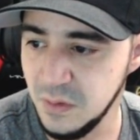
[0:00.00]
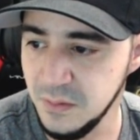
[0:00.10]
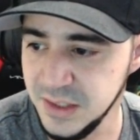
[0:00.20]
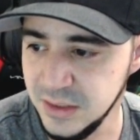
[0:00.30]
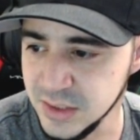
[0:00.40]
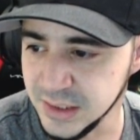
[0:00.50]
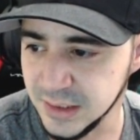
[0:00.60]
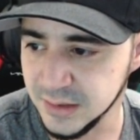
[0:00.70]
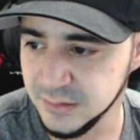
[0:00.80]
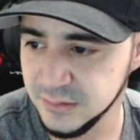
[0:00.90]
what were they looking
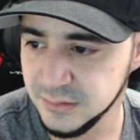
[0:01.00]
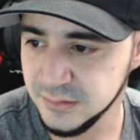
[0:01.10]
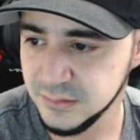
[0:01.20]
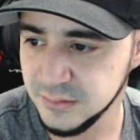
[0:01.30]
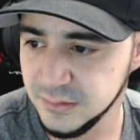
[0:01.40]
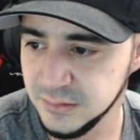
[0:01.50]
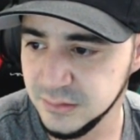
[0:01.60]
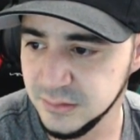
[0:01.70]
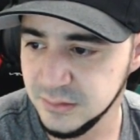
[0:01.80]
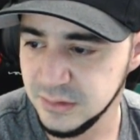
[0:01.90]
at?
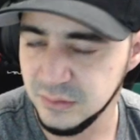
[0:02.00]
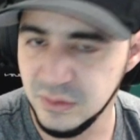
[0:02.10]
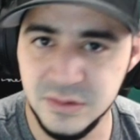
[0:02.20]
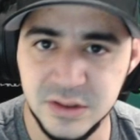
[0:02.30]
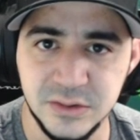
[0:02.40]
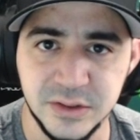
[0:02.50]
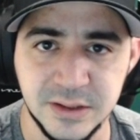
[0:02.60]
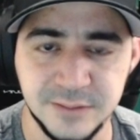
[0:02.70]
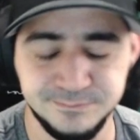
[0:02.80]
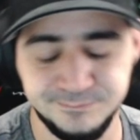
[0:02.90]
What were they looking at?